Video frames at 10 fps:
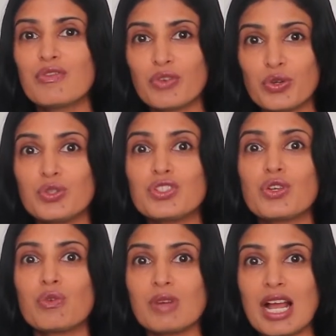foods
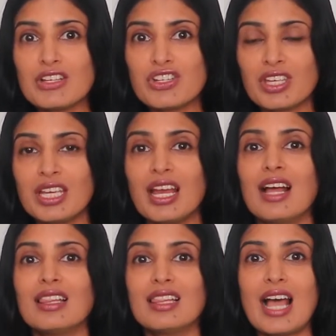gradually,
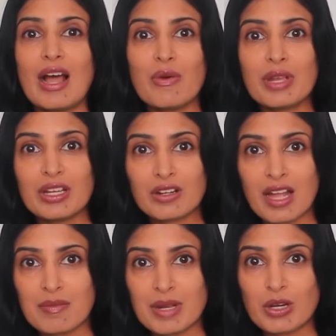allowing your
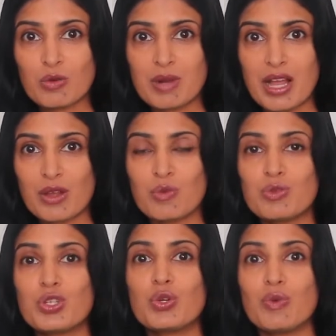gut
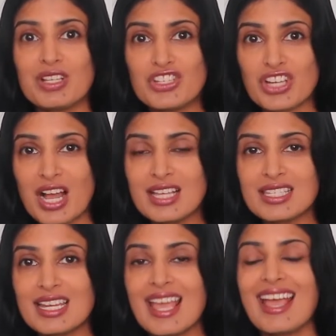microbiome to
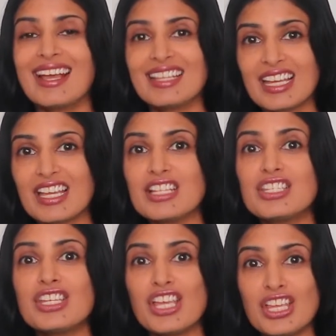adjust, and then
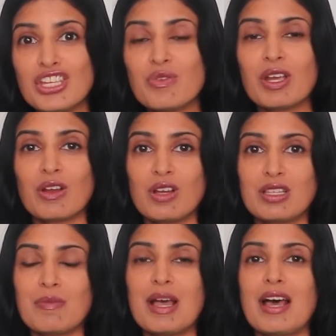continuing
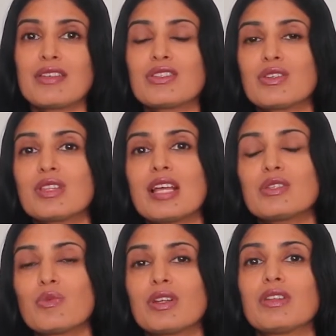on the path. So
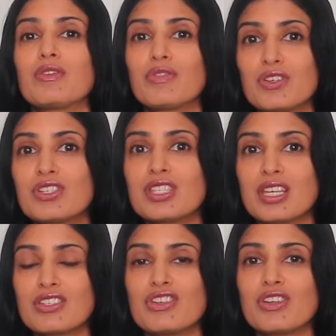that's one of the first
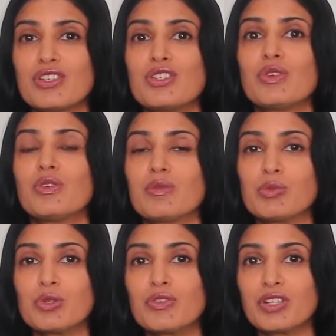things you can do to
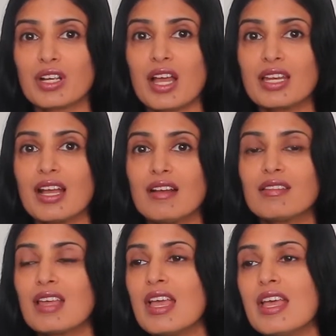improve your gut
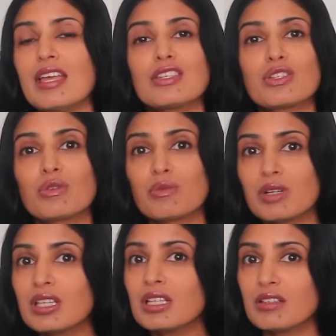health, is to
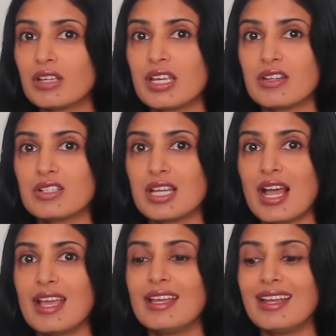really look at your
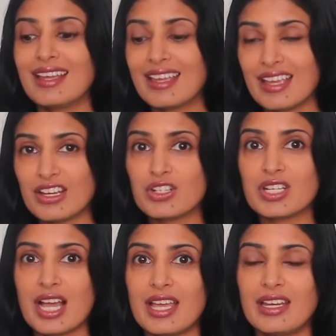diet and get your
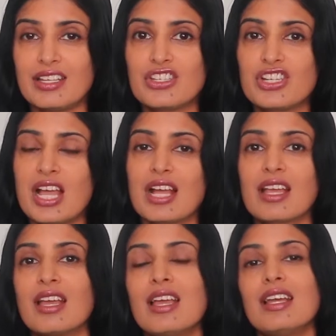diet in
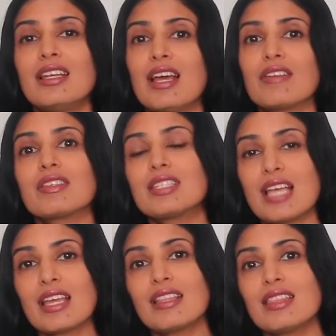check. Now, the
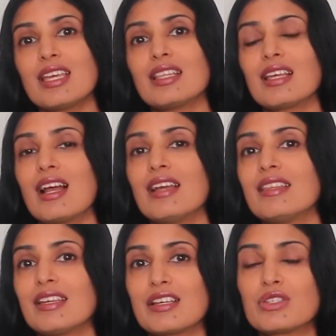second thing that I
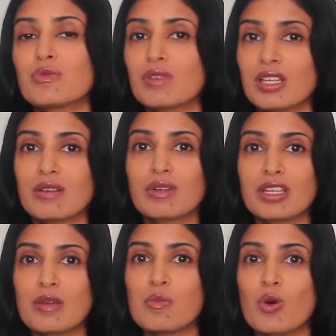think is really,
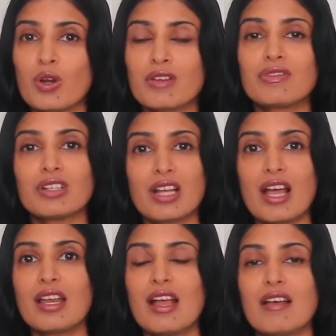really important for
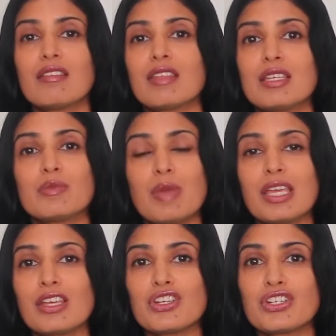gut health is
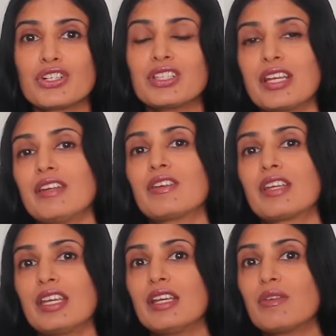making sure that you're
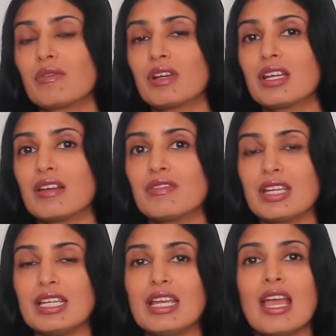getting rid of
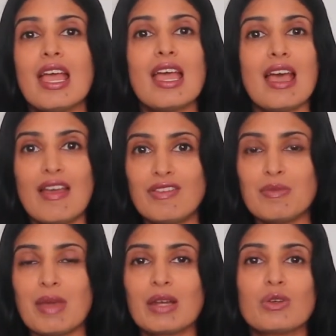any heavy
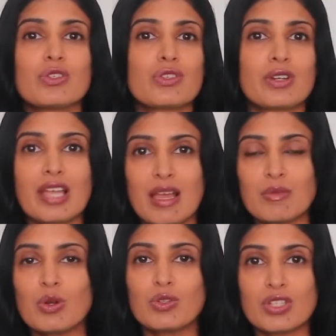metals or
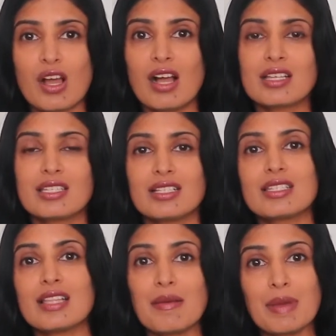chemical
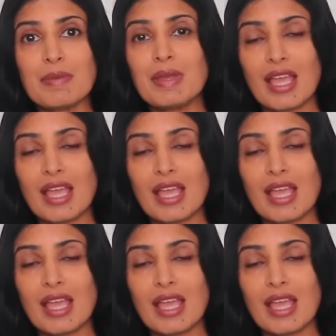toxins that might be